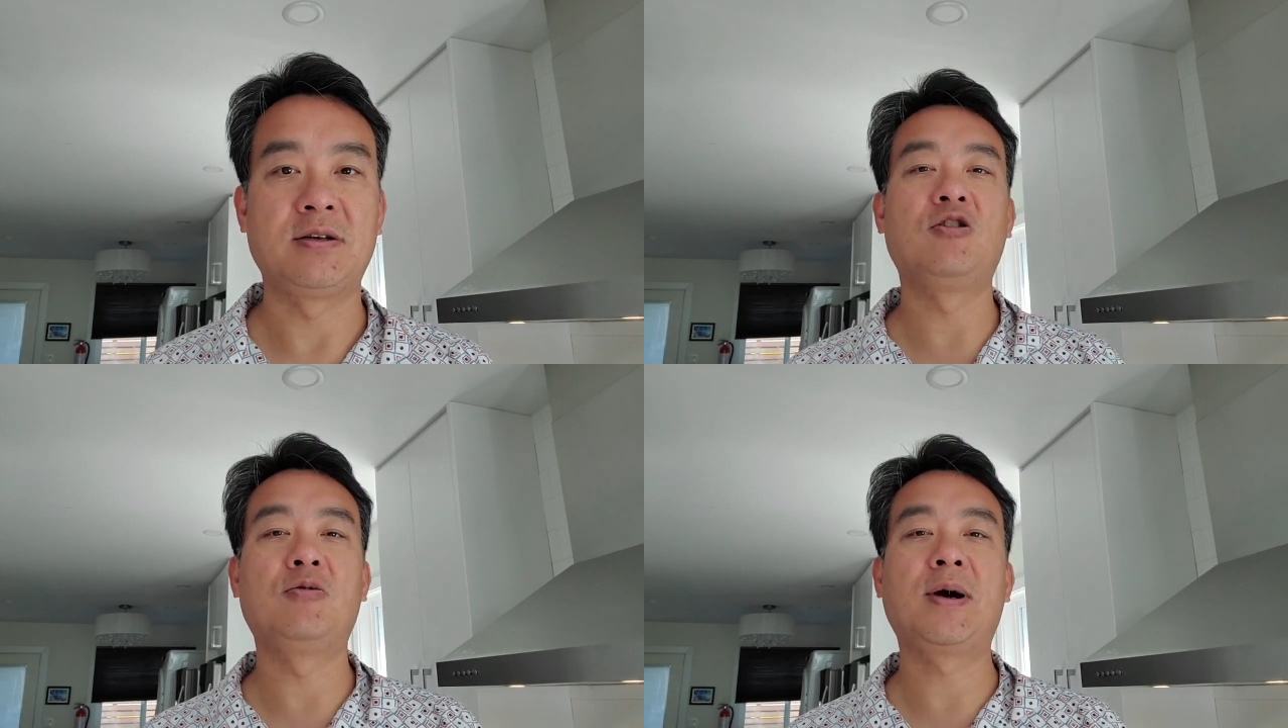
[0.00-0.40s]

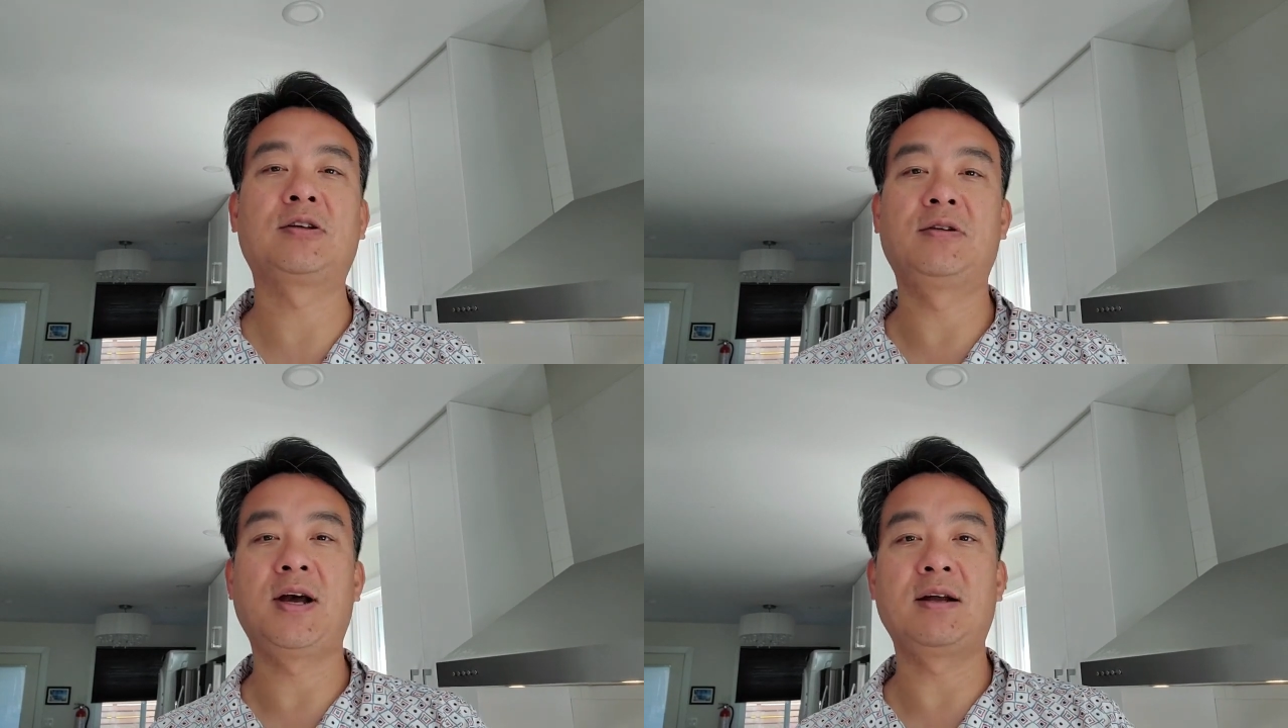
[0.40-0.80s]
Going
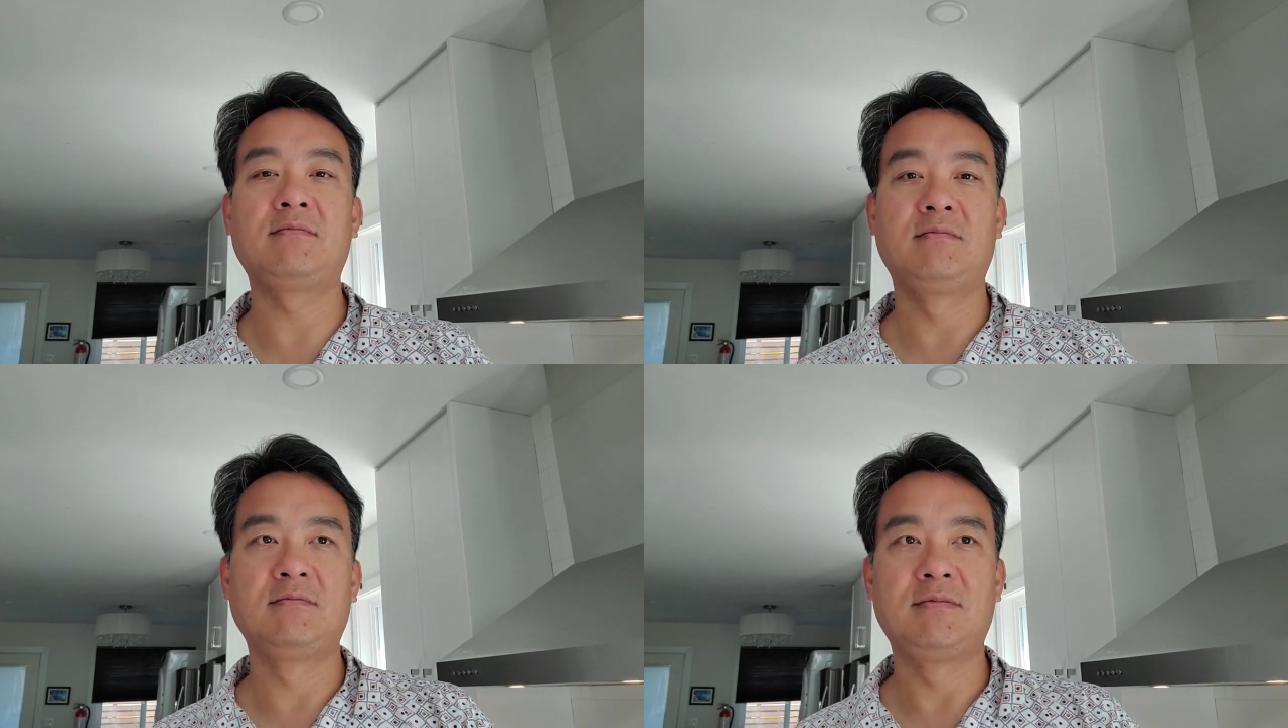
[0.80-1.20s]
back to that
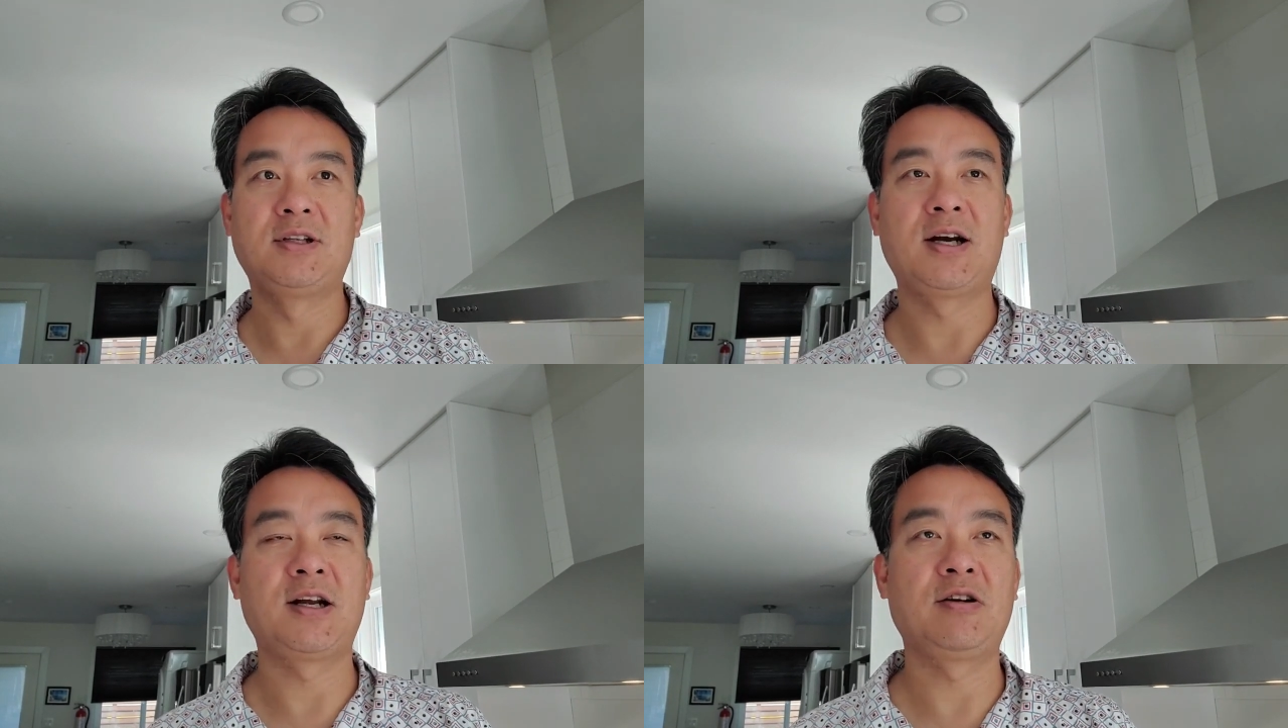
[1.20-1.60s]

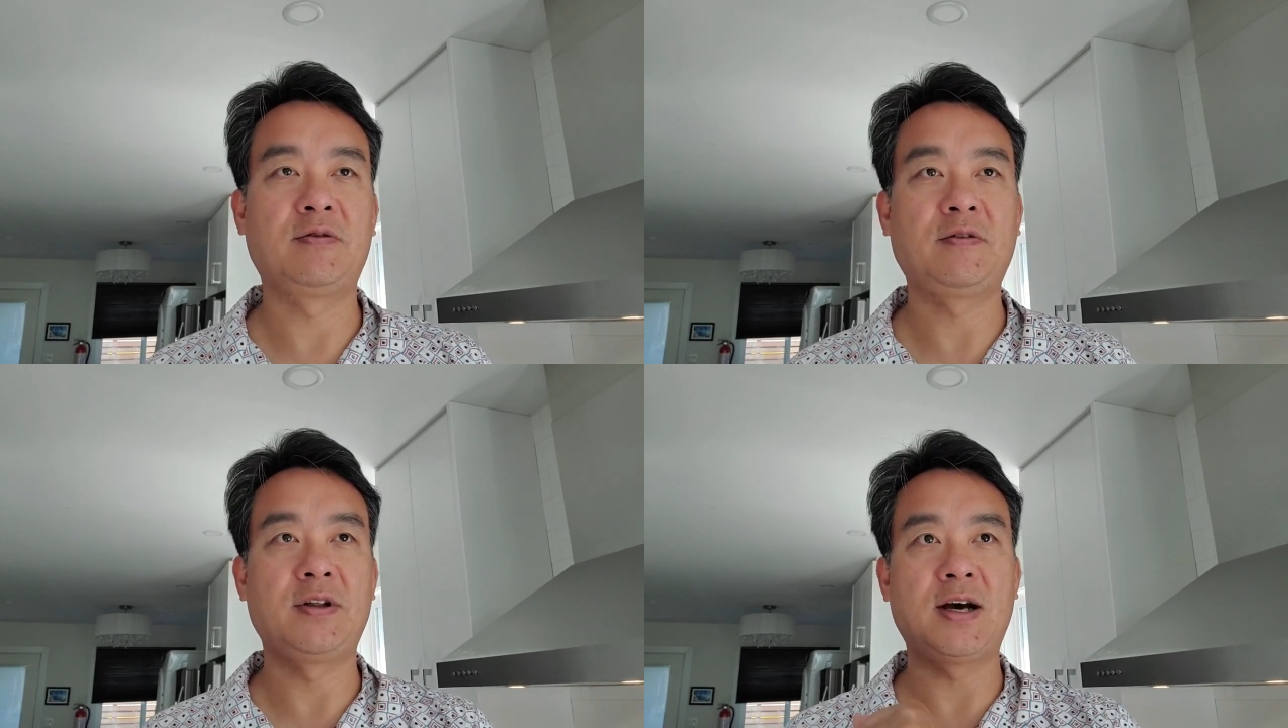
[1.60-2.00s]

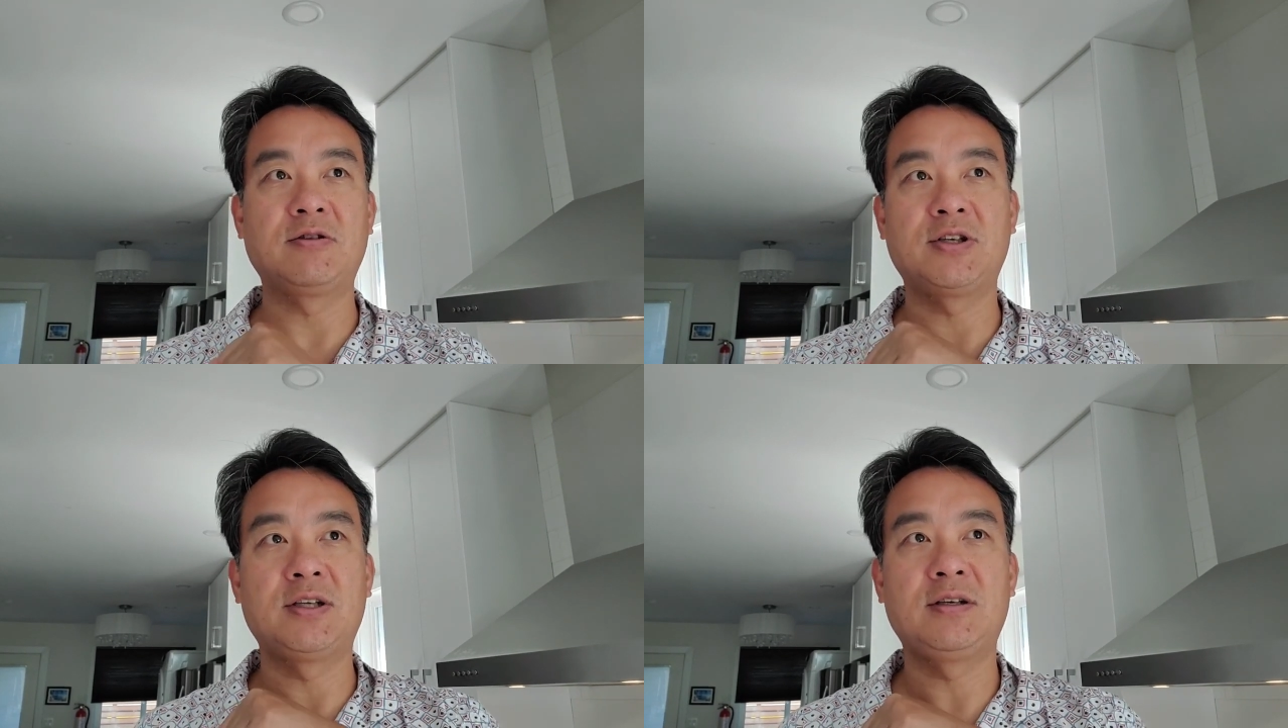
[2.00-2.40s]

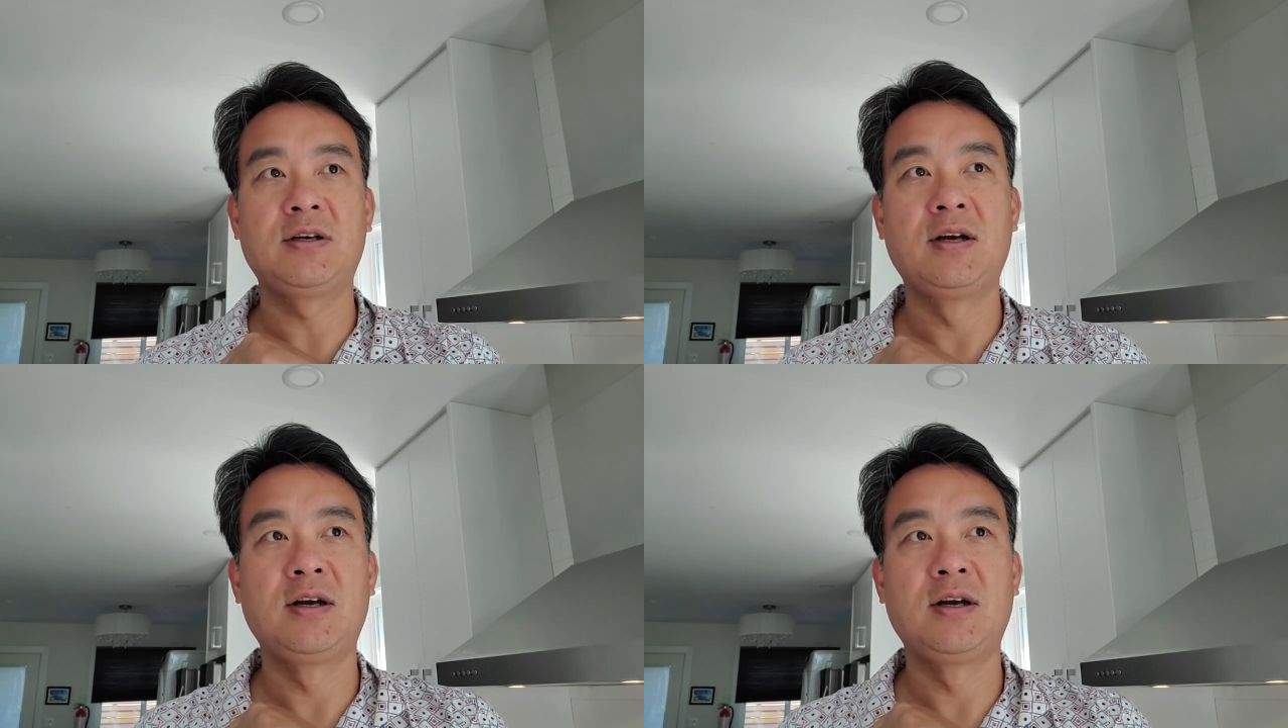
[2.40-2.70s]
$950,000,